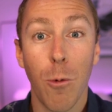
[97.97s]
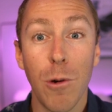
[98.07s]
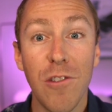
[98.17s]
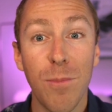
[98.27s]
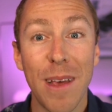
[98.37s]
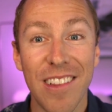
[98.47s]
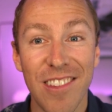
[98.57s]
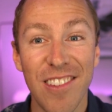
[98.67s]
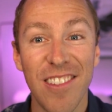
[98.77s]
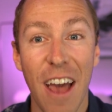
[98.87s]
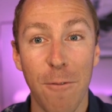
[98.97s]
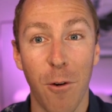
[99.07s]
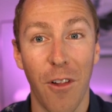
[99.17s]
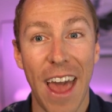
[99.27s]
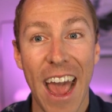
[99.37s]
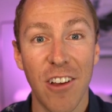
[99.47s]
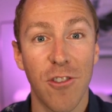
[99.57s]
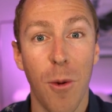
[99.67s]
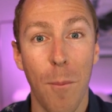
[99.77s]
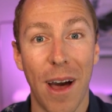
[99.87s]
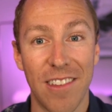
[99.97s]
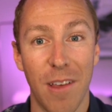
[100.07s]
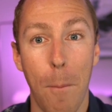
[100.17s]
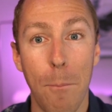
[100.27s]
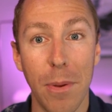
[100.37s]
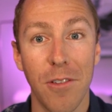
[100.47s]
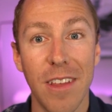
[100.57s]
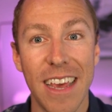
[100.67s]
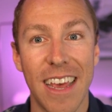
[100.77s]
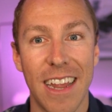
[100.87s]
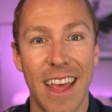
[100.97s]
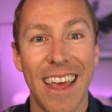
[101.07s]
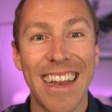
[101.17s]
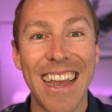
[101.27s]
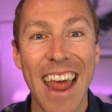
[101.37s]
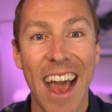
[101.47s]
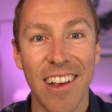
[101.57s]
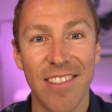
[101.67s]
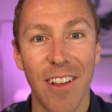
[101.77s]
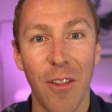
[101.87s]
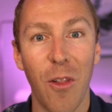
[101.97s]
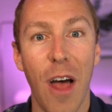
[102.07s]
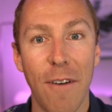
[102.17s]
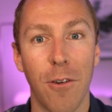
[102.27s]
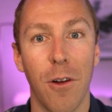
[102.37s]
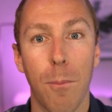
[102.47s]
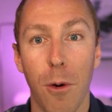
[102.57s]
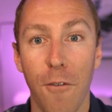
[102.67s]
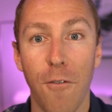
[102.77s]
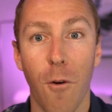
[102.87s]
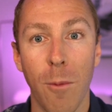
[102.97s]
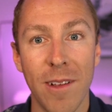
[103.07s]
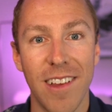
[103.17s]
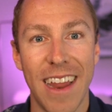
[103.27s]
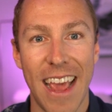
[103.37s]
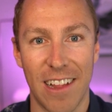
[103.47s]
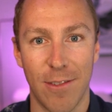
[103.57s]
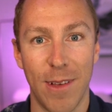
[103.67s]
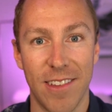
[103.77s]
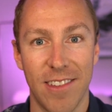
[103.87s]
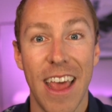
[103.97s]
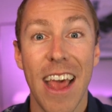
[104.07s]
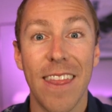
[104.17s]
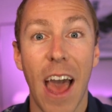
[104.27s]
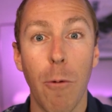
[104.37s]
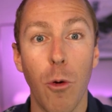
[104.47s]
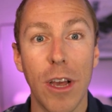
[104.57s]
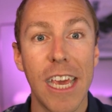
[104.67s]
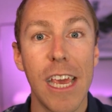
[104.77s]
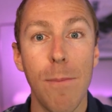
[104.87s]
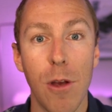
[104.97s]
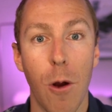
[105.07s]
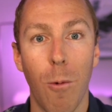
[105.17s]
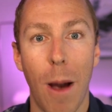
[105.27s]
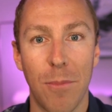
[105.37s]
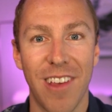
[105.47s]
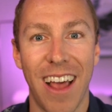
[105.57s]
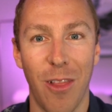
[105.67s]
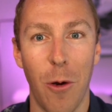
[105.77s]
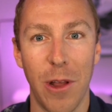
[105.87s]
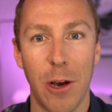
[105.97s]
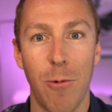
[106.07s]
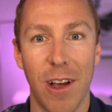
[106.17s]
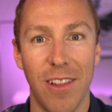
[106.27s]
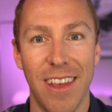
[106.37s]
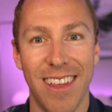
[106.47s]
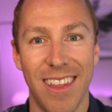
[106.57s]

We spent several extra months building in next level performance enhancements that will keep your website loading quickly.